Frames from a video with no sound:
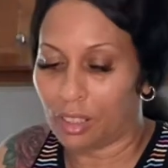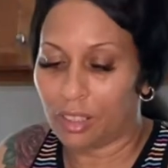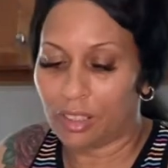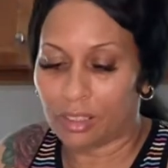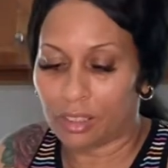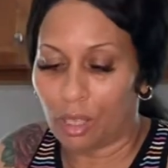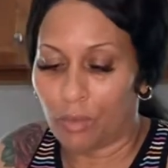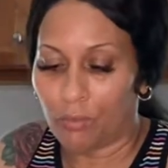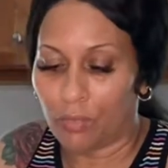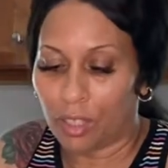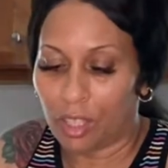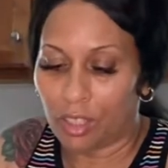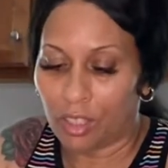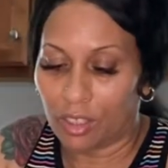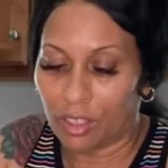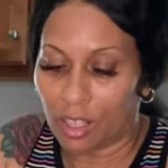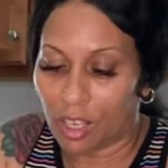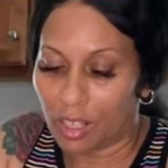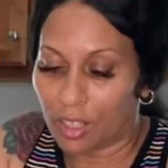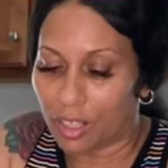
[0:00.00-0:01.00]
it's definitely
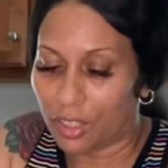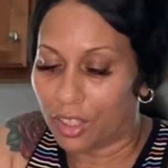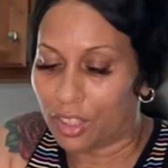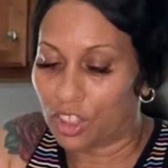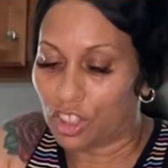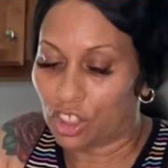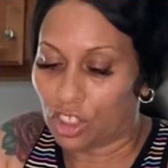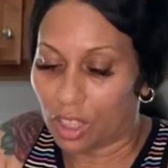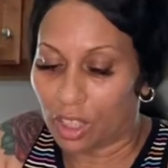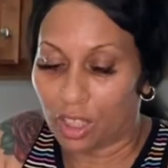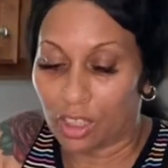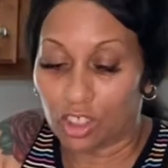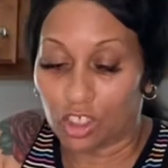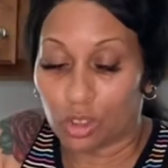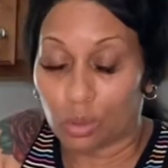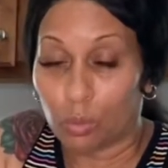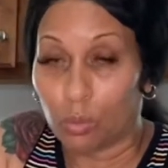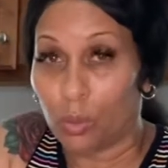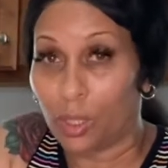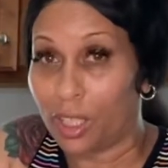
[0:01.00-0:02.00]
not gonna change
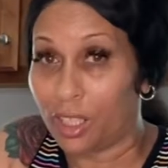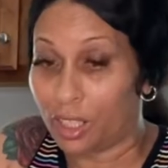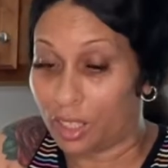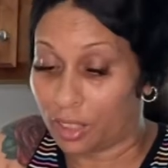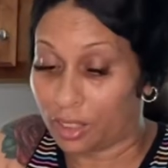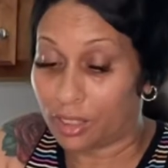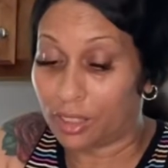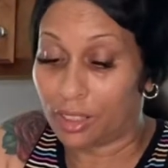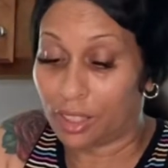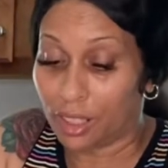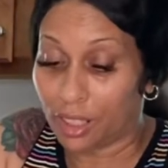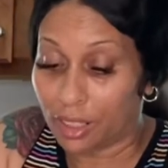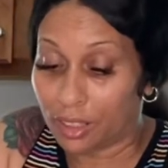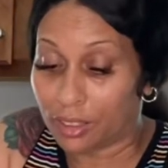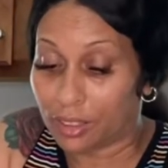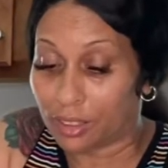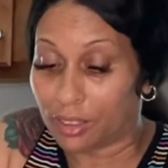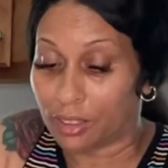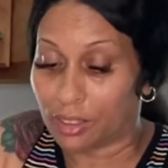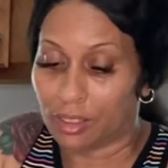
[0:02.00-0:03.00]
the way it
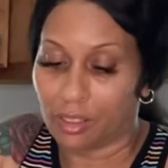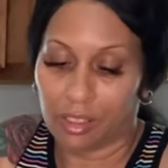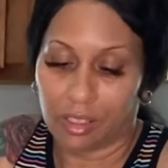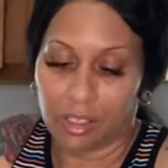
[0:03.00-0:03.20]
tastes.